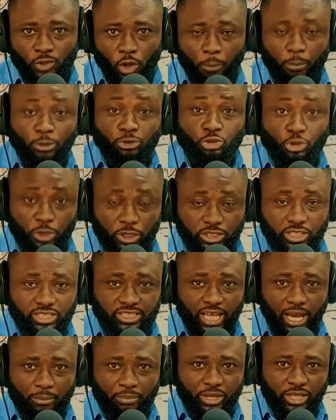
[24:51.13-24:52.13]

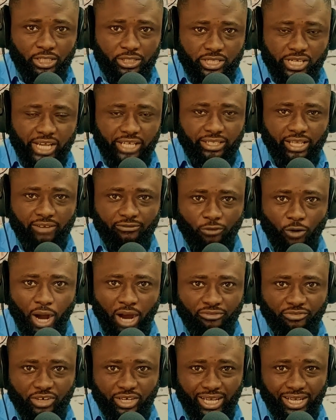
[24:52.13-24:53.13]
Opportunities are being created for
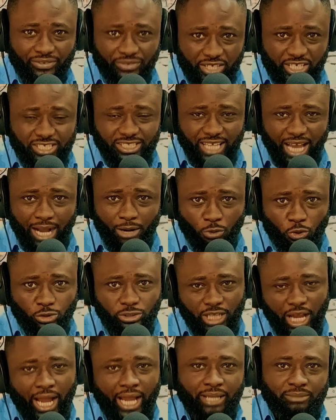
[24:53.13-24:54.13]
Africa. These are
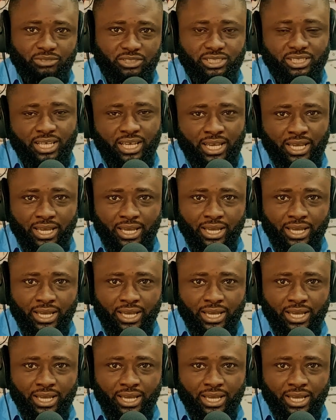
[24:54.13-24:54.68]
good times.